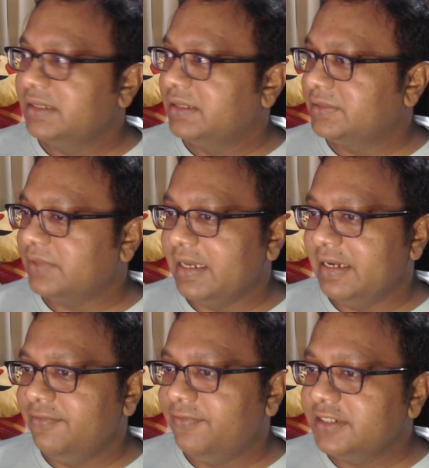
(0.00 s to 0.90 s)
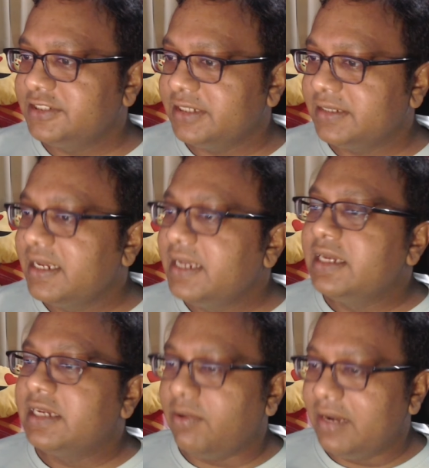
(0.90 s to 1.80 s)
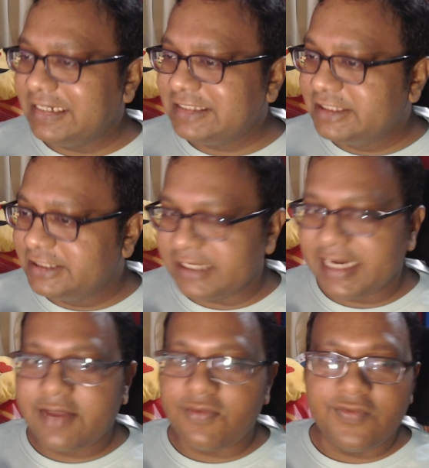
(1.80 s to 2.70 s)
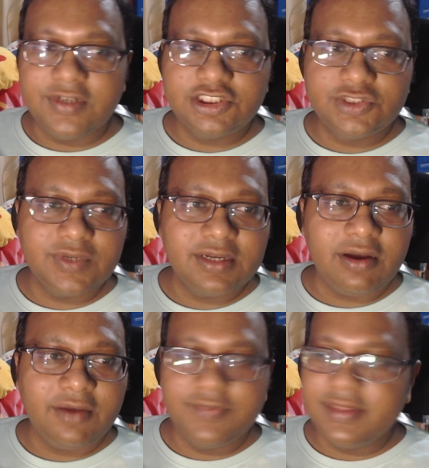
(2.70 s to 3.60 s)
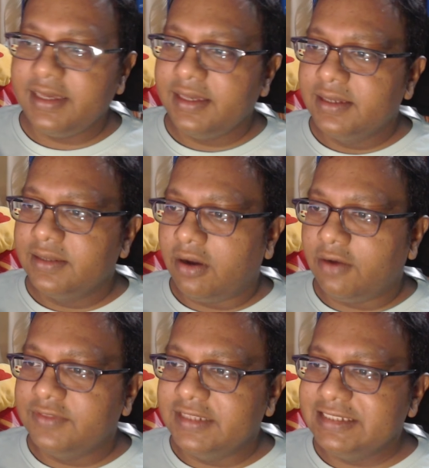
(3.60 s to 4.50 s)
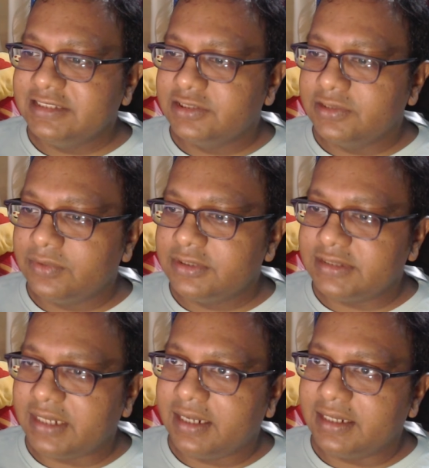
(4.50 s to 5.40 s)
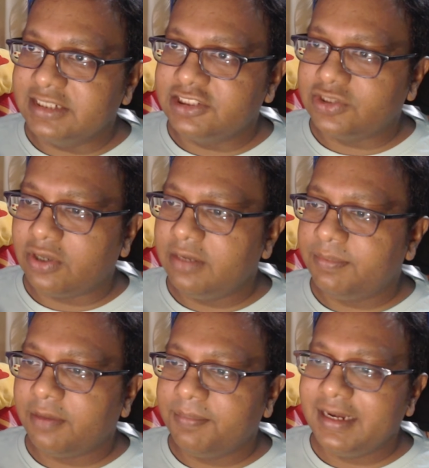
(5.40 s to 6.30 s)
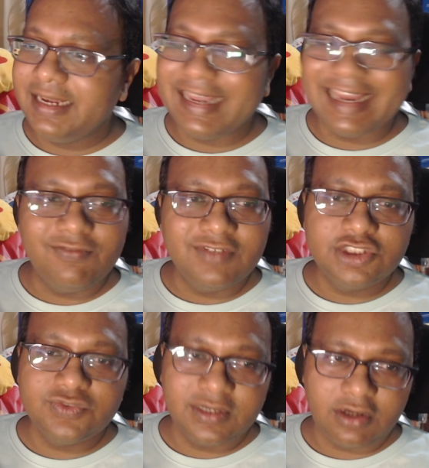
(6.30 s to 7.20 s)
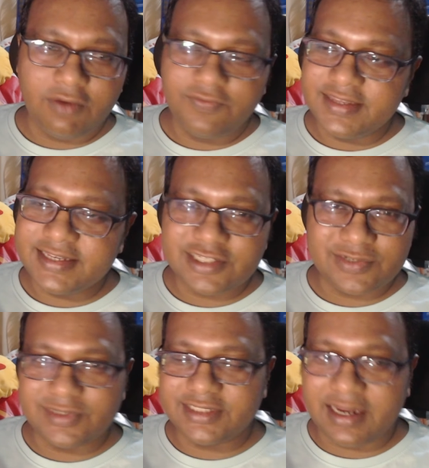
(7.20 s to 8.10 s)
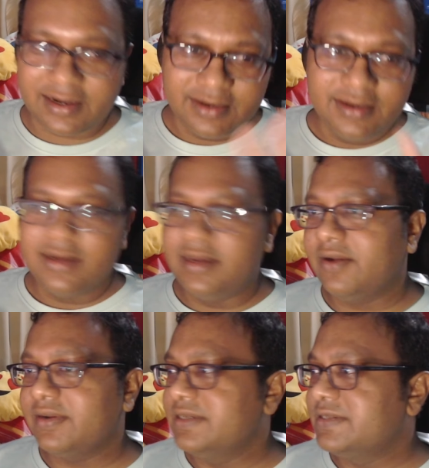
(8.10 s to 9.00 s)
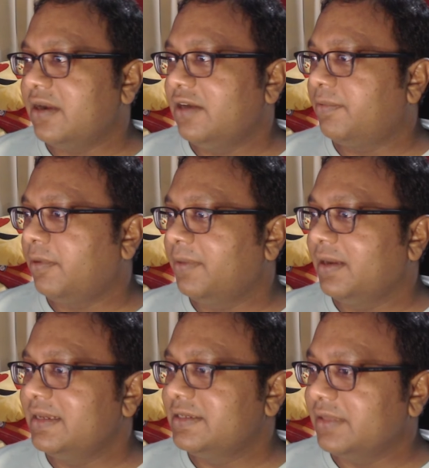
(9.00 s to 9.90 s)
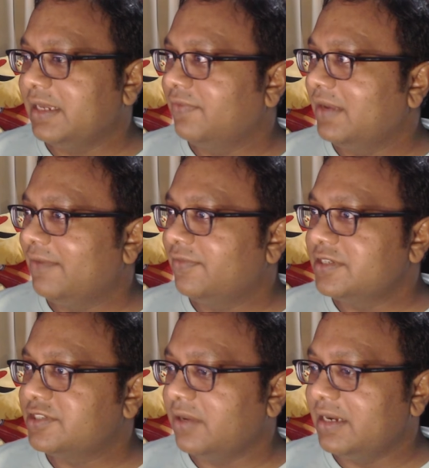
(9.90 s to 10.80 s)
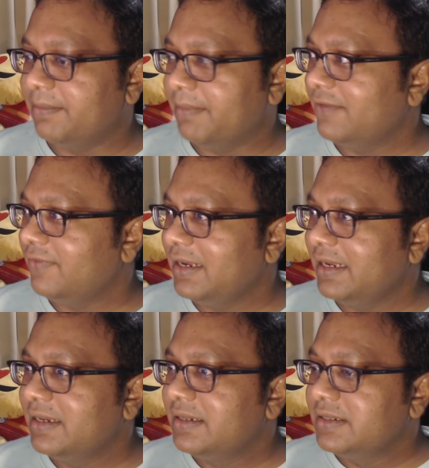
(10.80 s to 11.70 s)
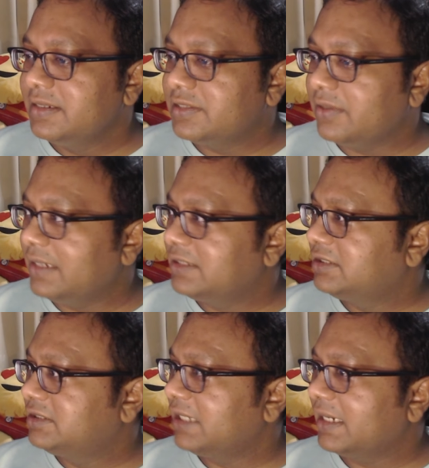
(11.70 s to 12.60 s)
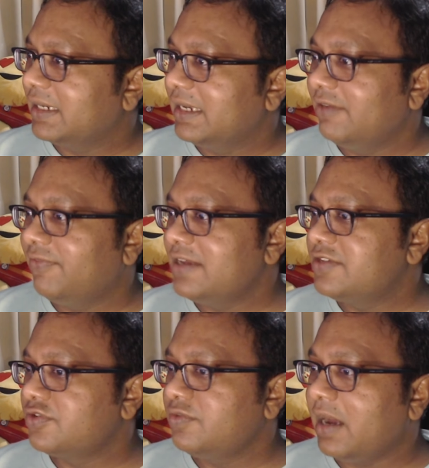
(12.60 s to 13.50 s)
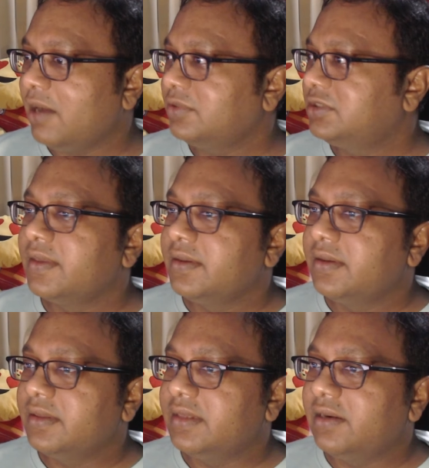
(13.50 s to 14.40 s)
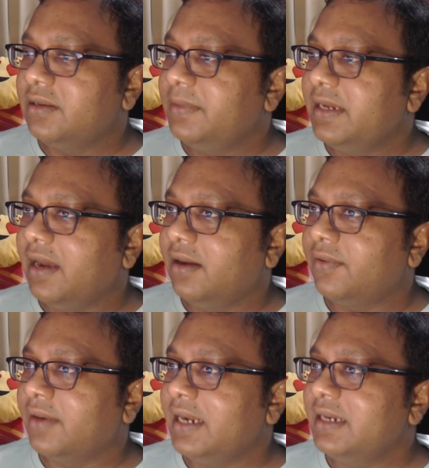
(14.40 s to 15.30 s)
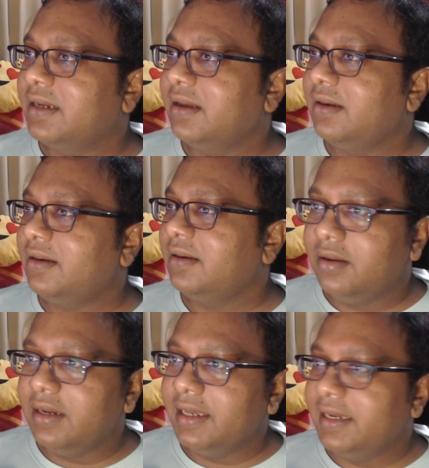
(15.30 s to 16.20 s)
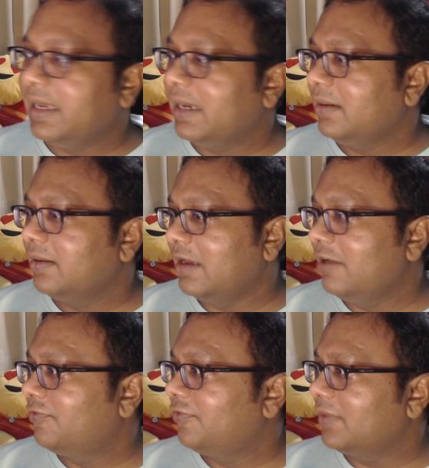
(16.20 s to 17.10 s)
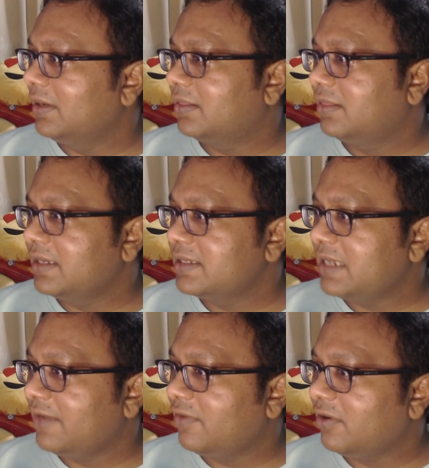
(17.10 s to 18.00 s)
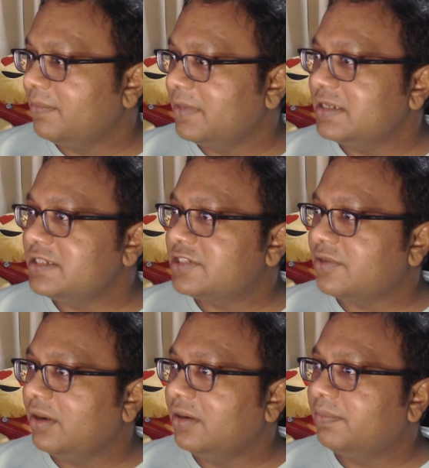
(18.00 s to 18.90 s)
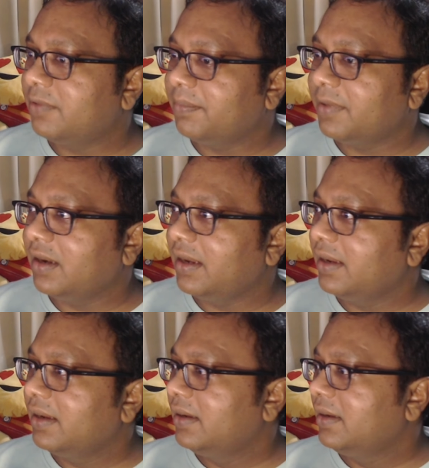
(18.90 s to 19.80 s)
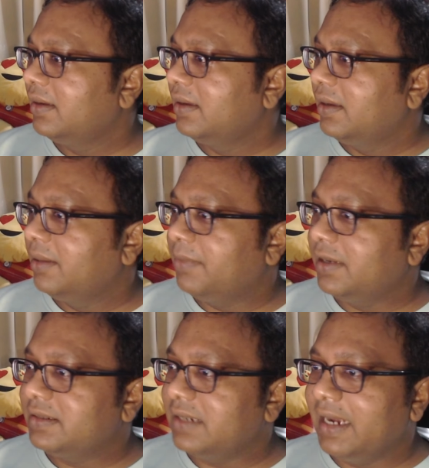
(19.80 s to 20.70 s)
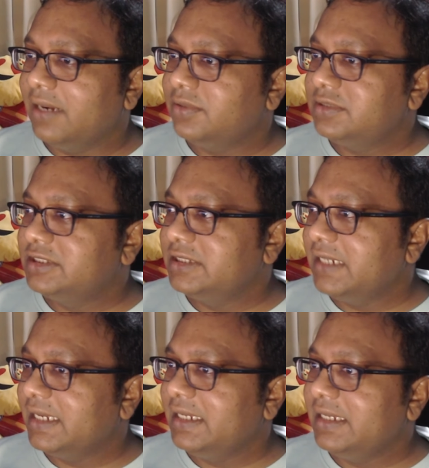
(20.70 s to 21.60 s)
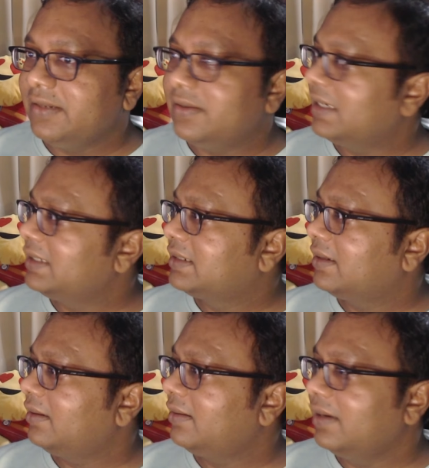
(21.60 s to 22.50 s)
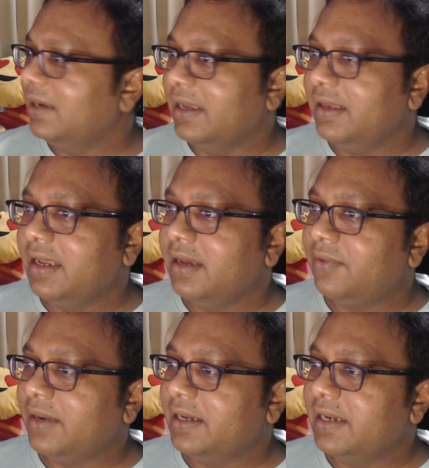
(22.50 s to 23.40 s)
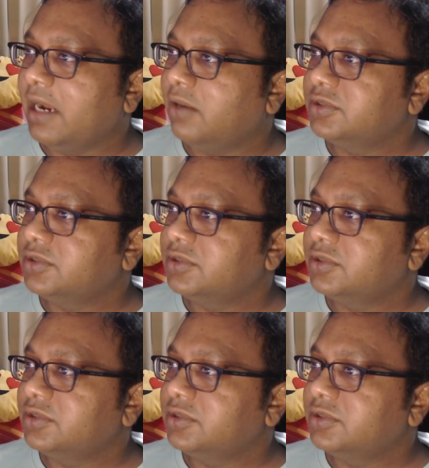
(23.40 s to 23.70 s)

So I refreshed it. Now let's check which one of these nodes are installed properly and which one of these nodes are not installed properly, so that we'll have to install it manually. So let's check. If I zoom out, there will be a red color area if things have not been installed properly, but I don't see any red colored area right now.